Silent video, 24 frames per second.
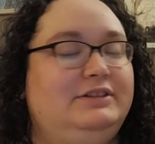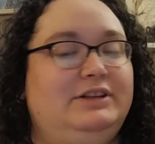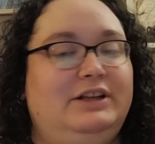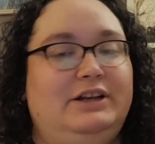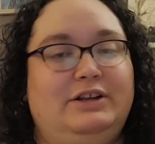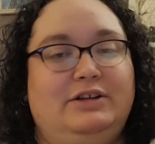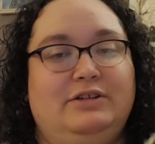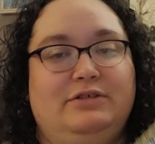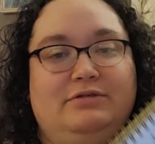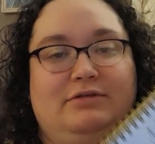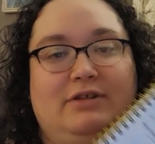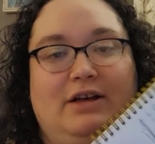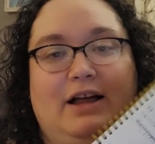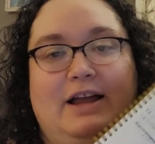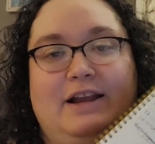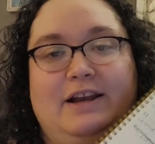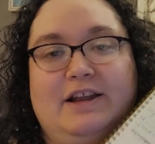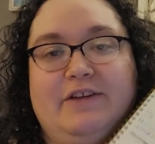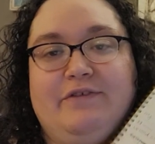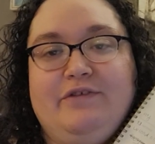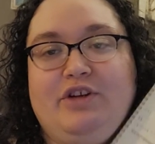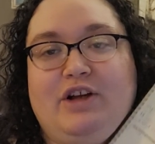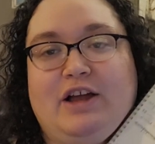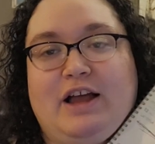you know, I
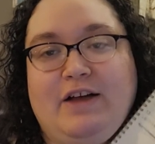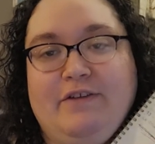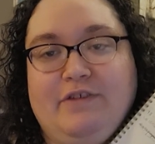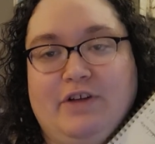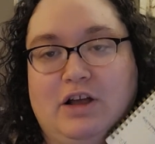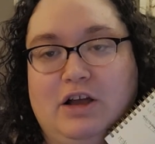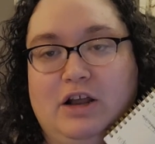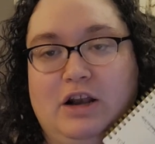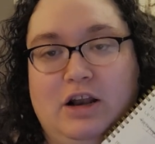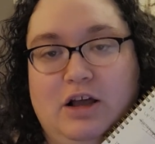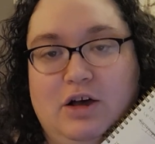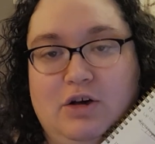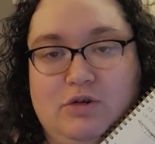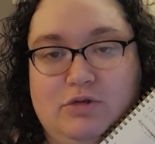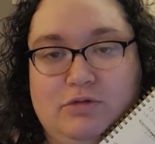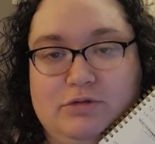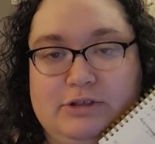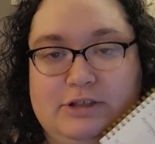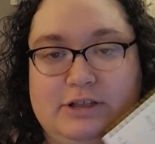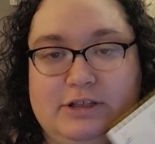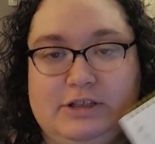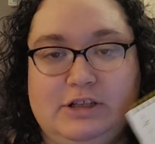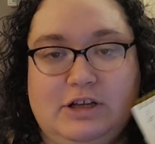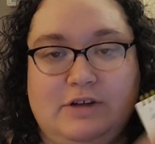never have it
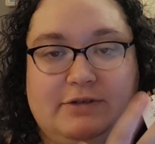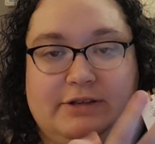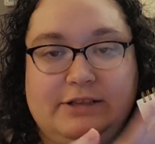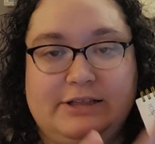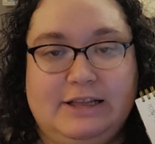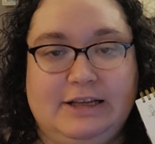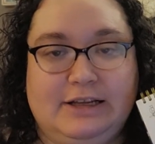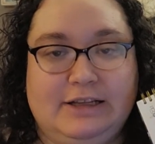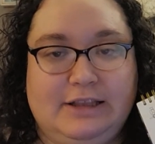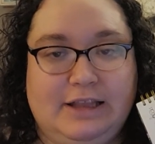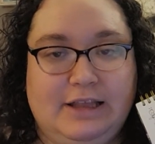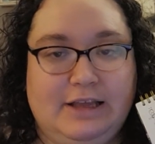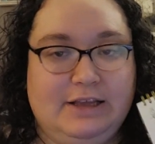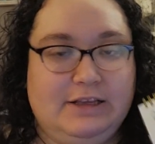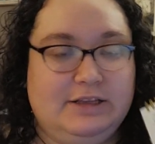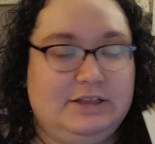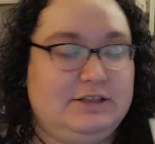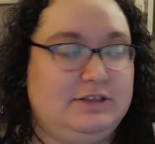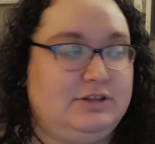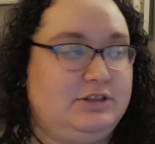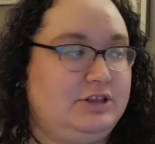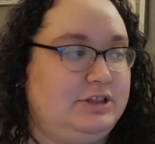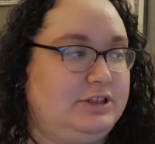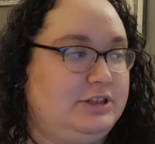closed. It's always like
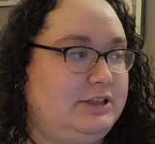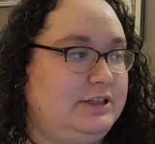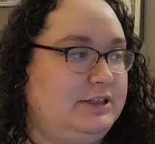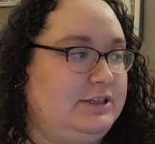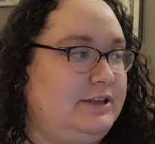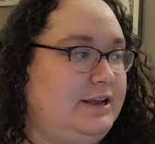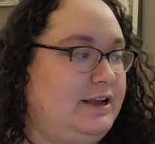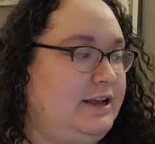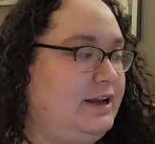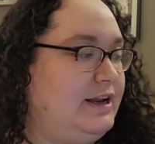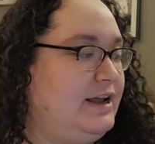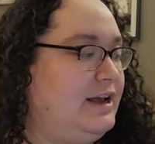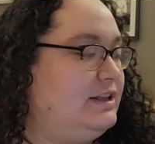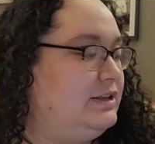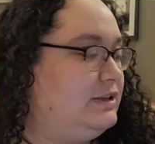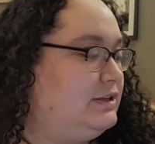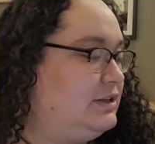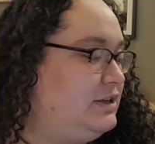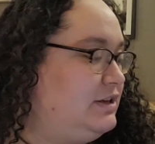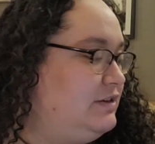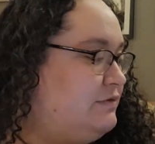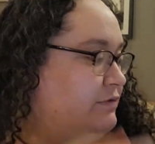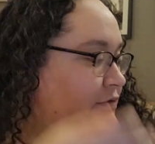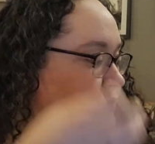this, just because I can add
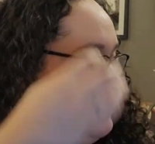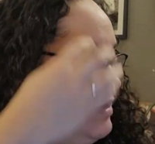stuff.